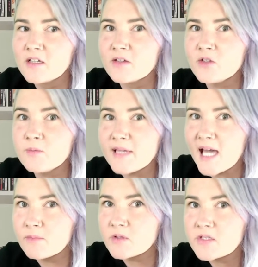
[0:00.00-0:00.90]
you'll be
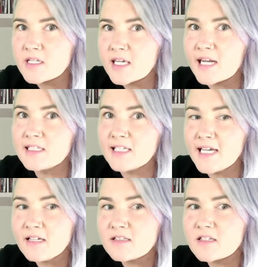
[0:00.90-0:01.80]
able to get a
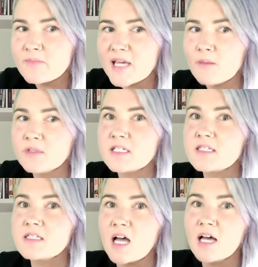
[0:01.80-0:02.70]
link to be able to
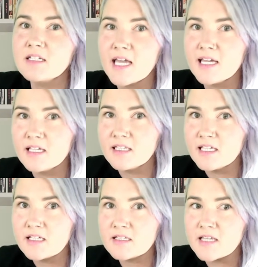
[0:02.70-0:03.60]
start taking the
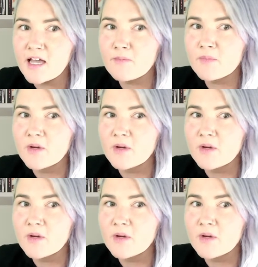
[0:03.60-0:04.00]
exam.